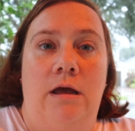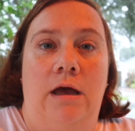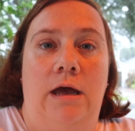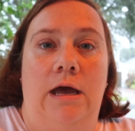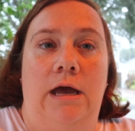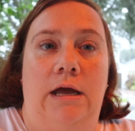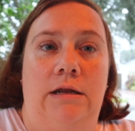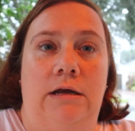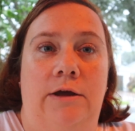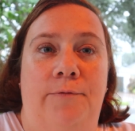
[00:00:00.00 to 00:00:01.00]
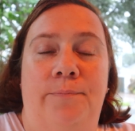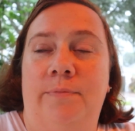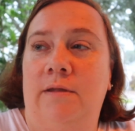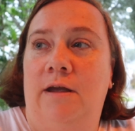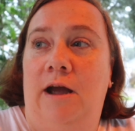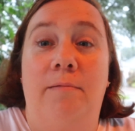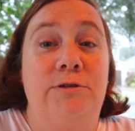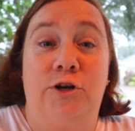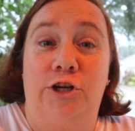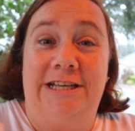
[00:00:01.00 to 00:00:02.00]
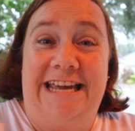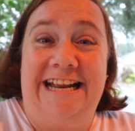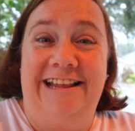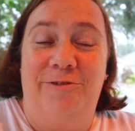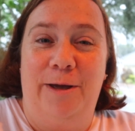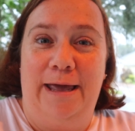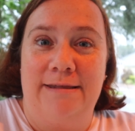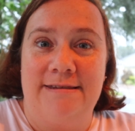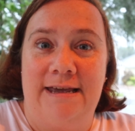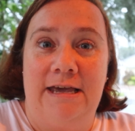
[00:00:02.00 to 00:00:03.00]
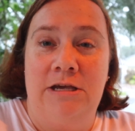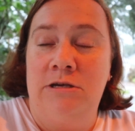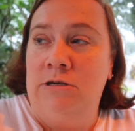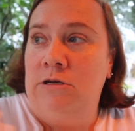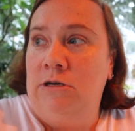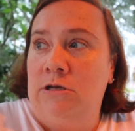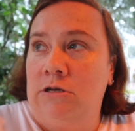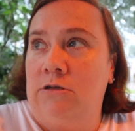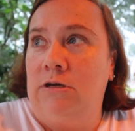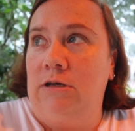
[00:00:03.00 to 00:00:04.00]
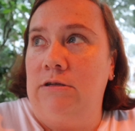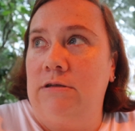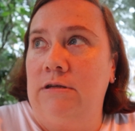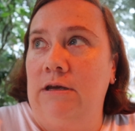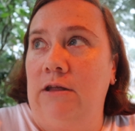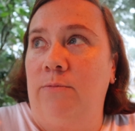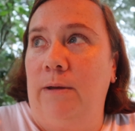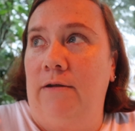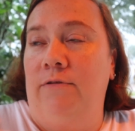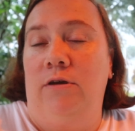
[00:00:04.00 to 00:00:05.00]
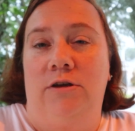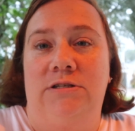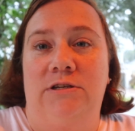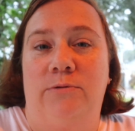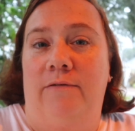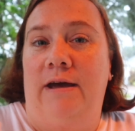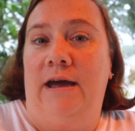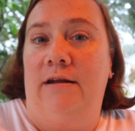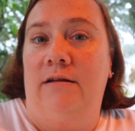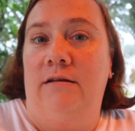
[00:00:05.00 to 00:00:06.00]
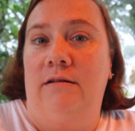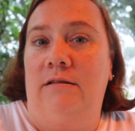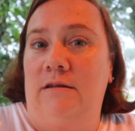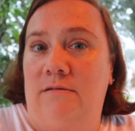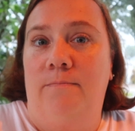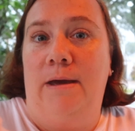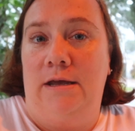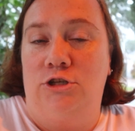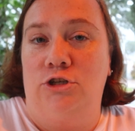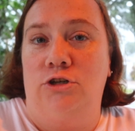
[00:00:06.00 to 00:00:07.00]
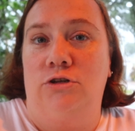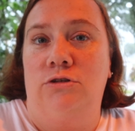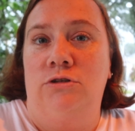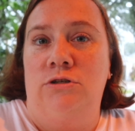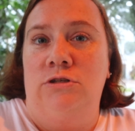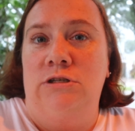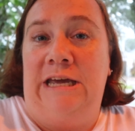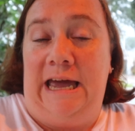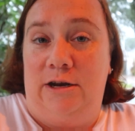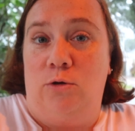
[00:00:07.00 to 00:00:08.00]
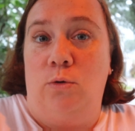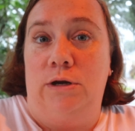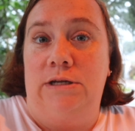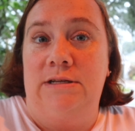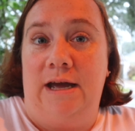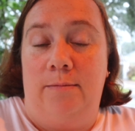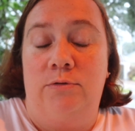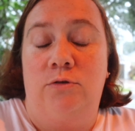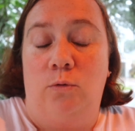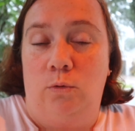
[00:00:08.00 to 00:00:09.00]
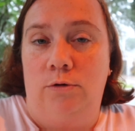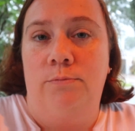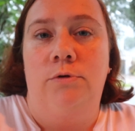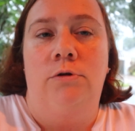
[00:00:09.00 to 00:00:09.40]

And I'm starting to get a little antsy just because it's been a few years since we've had this major category type storm.